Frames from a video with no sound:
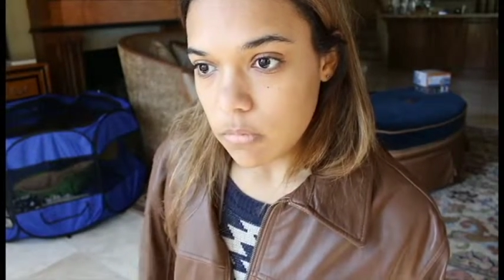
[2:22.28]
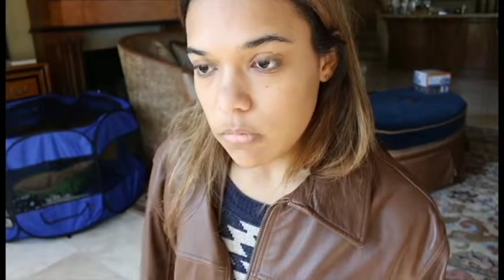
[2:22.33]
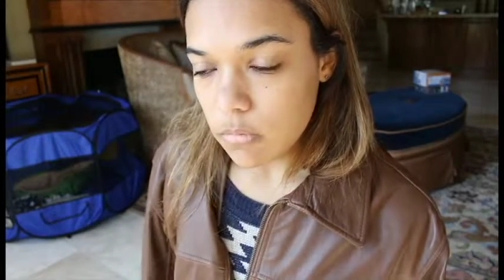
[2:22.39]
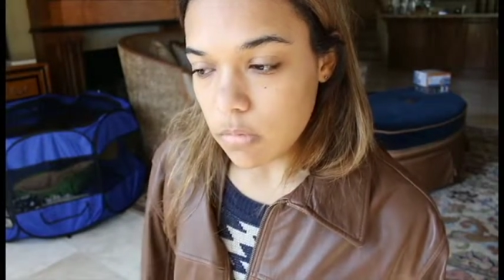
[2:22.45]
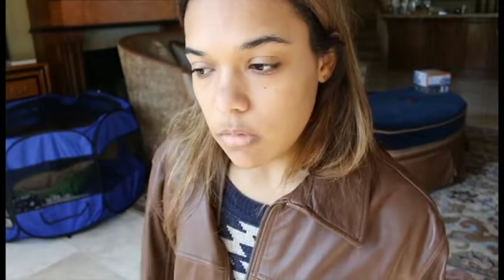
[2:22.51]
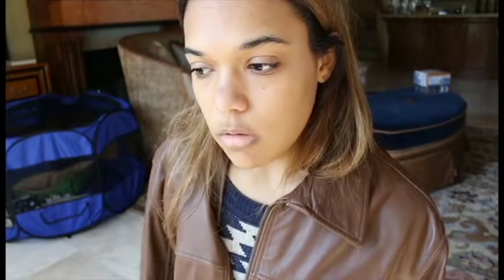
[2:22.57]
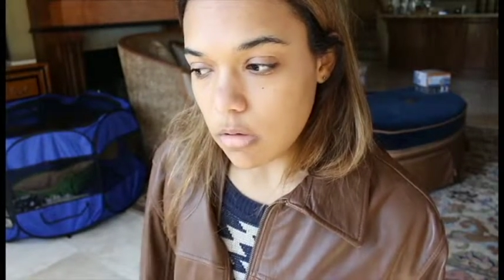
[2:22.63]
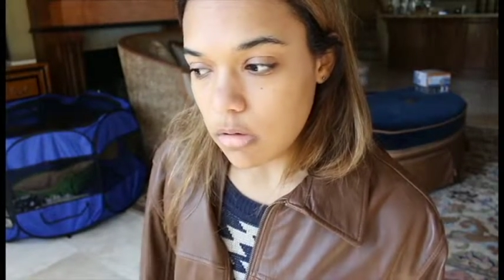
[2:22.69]

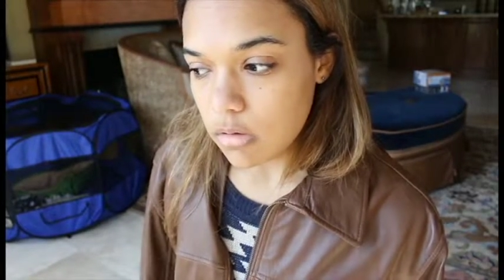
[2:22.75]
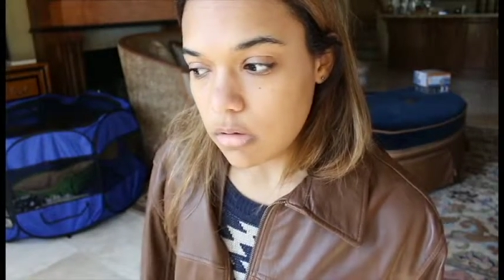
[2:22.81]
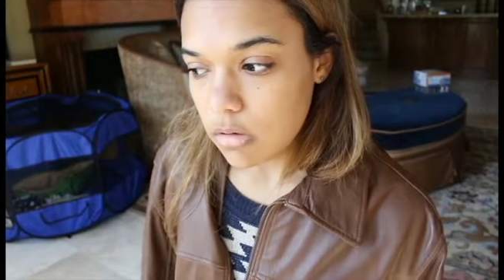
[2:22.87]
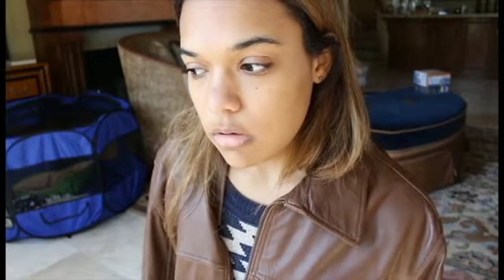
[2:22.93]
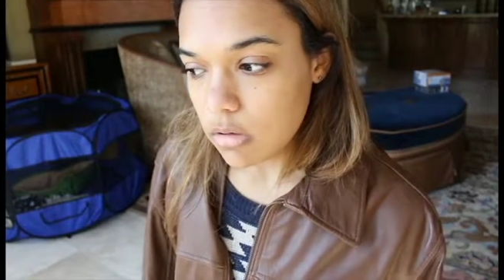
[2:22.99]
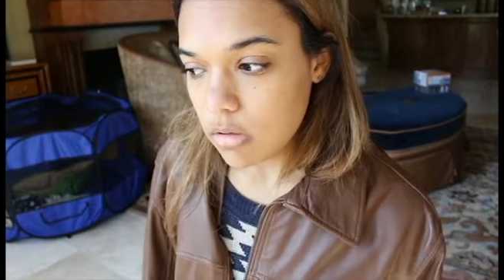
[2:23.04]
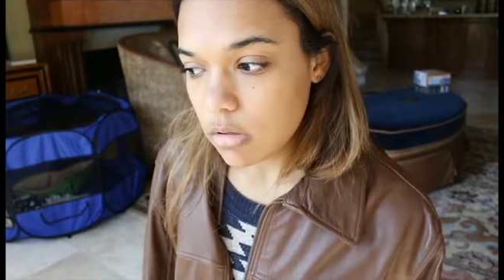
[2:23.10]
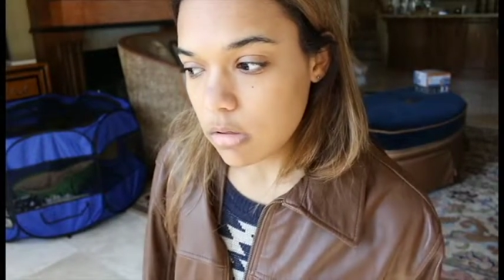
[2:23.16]
but
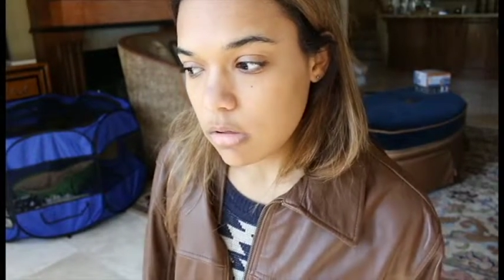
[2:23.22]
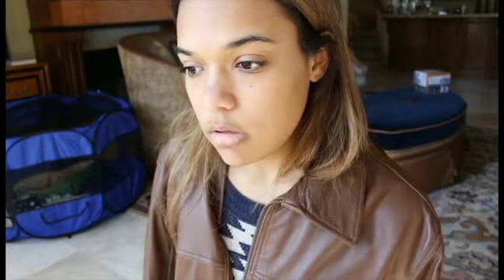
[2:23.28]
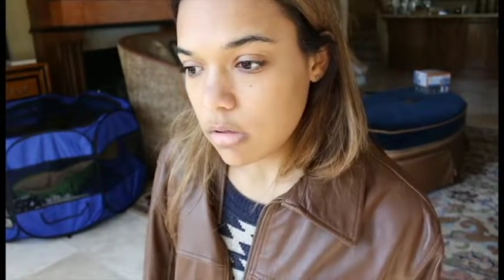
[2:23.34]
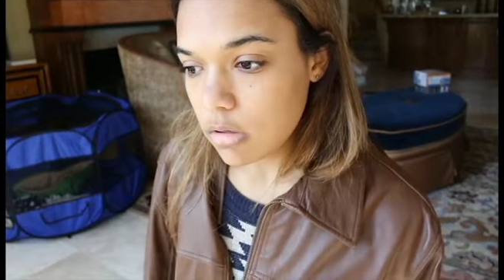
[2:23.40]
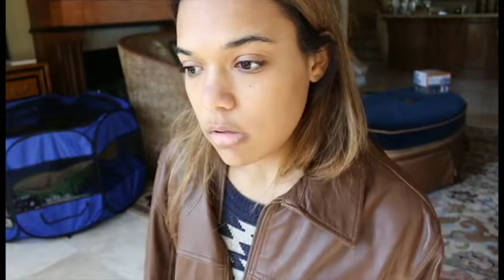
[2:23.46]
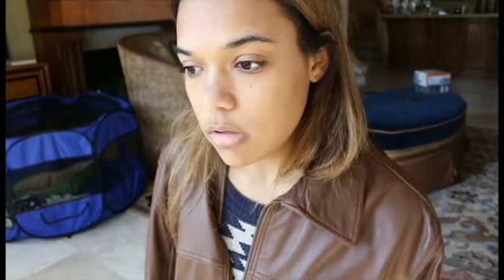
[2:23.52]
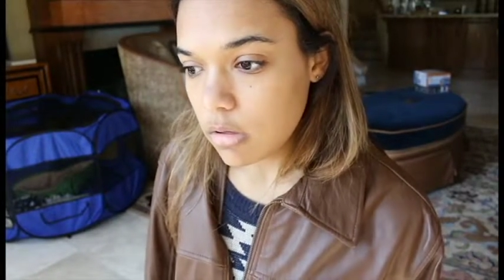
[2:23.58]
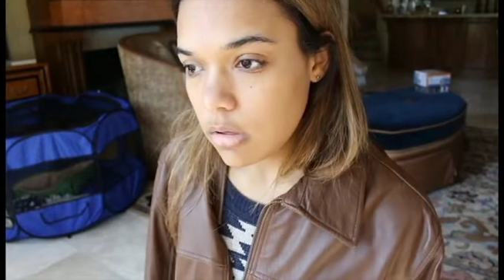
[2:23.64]

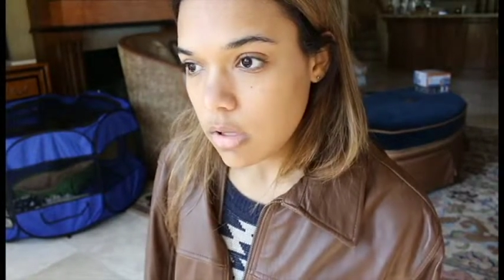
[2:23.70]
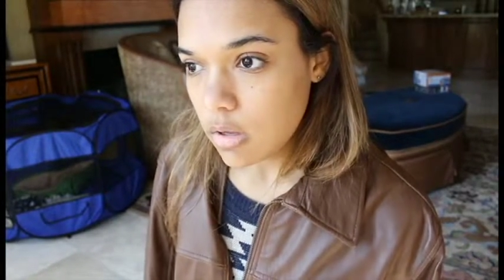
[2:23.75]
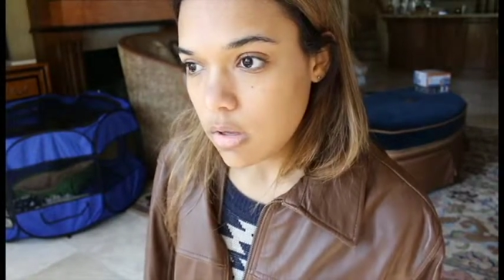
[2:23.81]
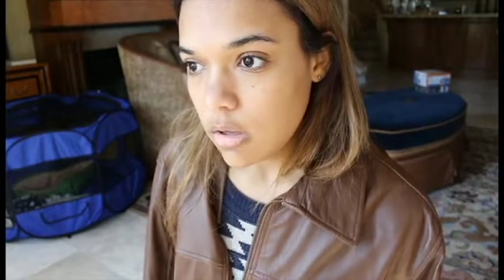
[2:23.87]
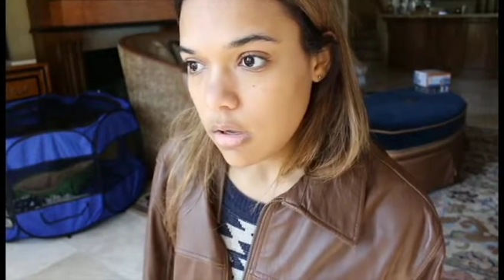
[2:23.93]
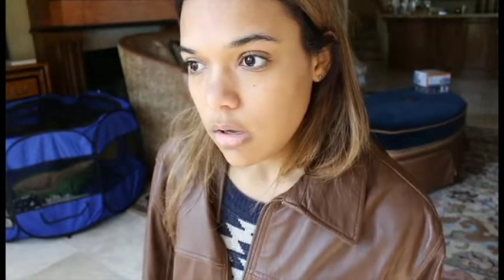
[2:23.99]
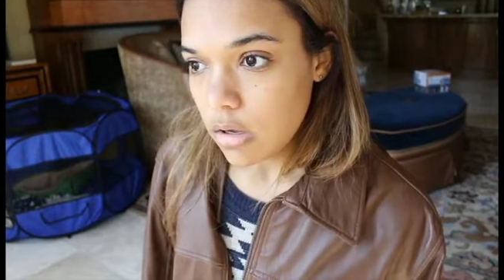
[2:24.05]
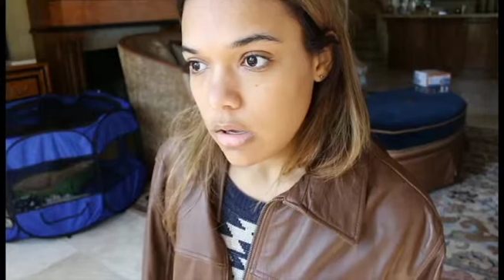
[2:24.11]

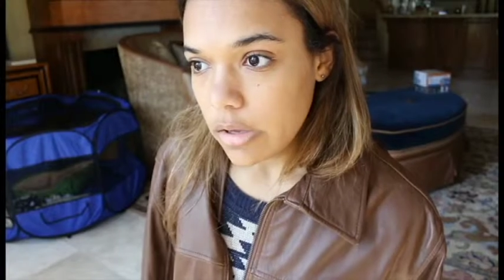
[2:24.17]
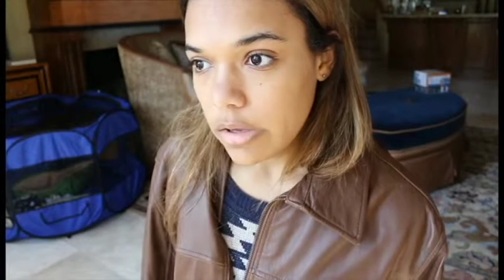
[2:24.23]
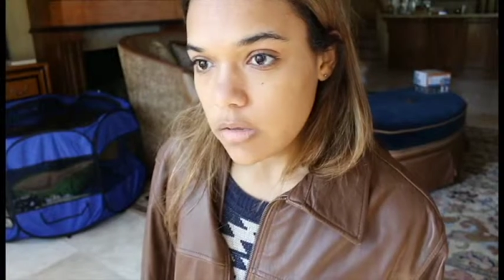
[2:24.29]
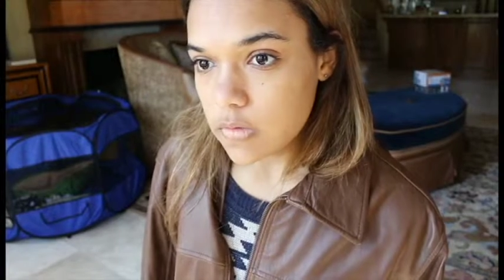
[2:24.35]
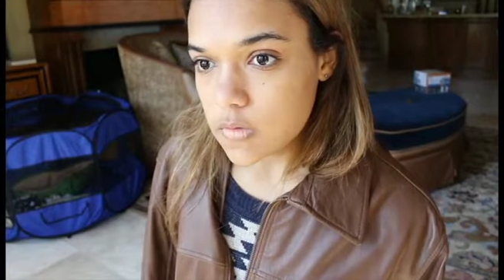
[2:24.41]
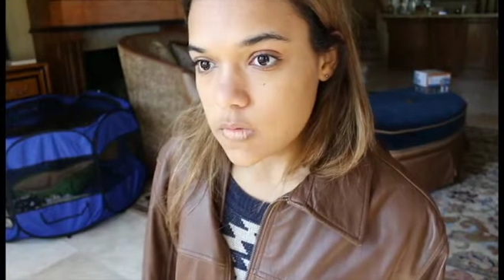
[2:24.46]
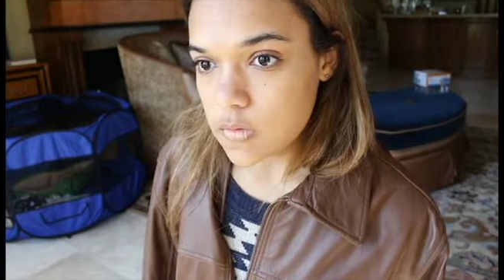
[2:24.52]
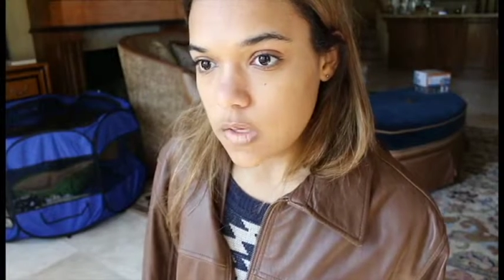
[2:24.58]

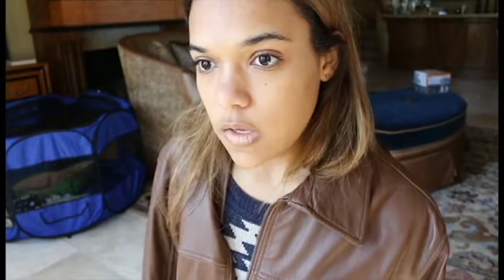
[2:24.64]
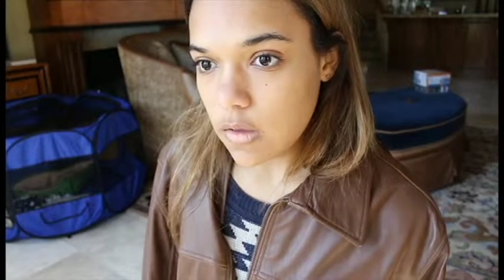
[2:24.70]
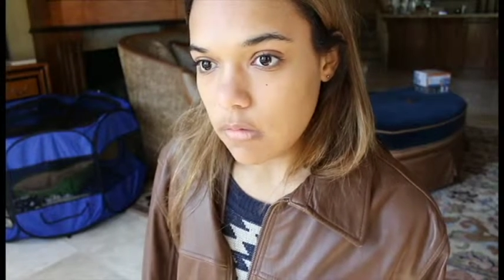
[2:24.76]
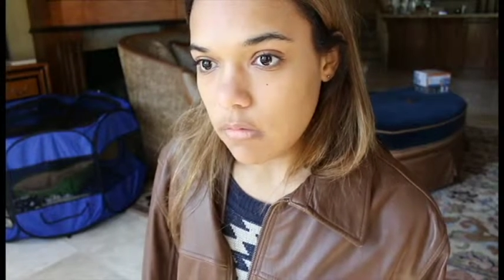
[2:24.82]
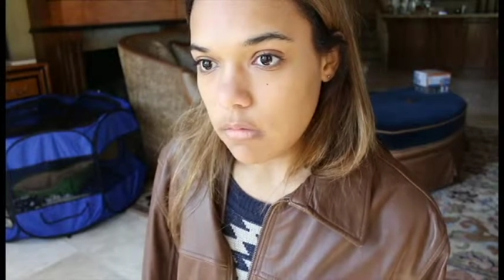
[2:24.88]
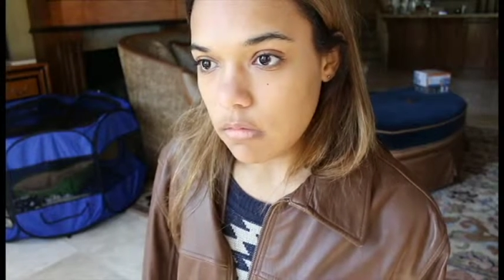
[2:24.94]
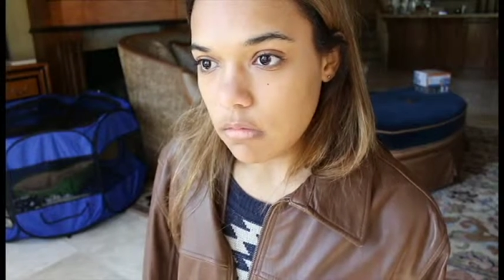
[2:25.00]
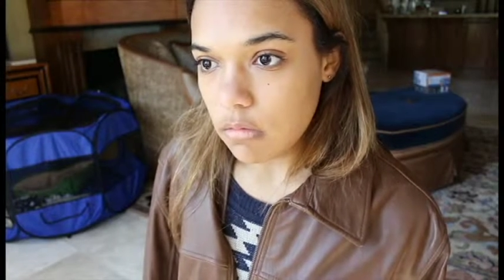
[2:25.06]
it's
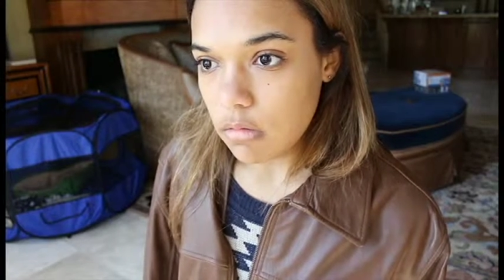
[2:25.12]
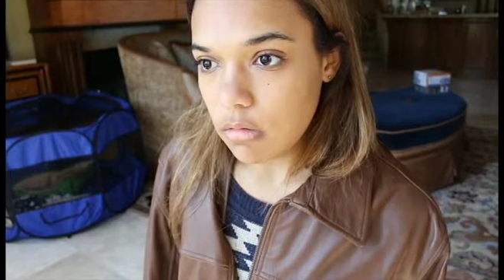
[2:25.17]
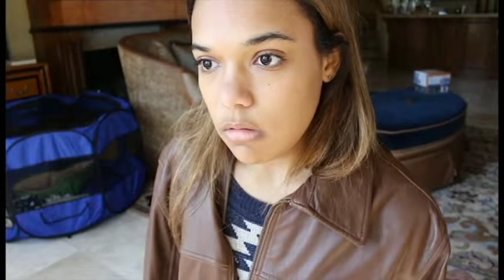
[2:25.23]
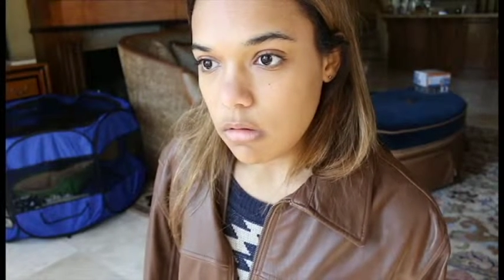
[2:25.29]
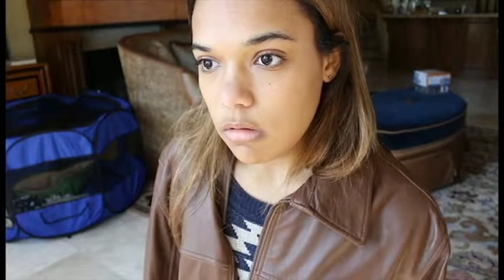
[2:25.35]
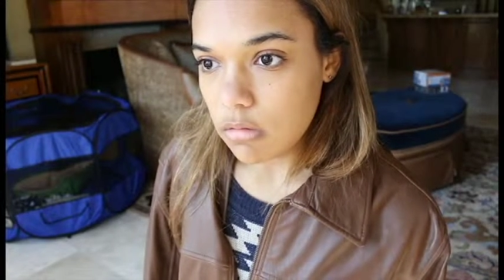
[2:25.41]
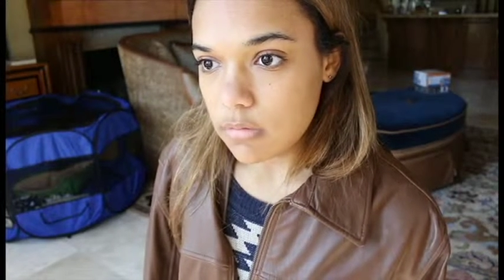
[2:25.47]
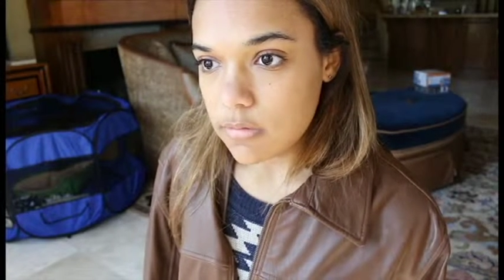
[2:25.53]
taken a
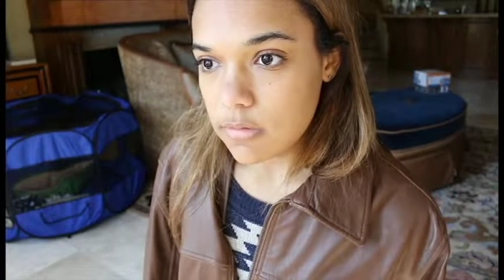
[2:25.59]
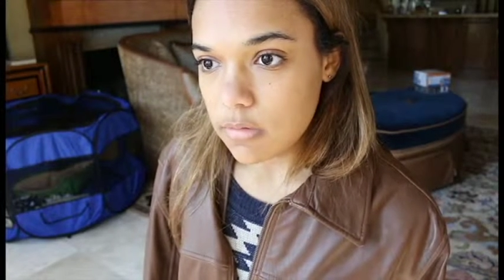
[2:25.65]
lot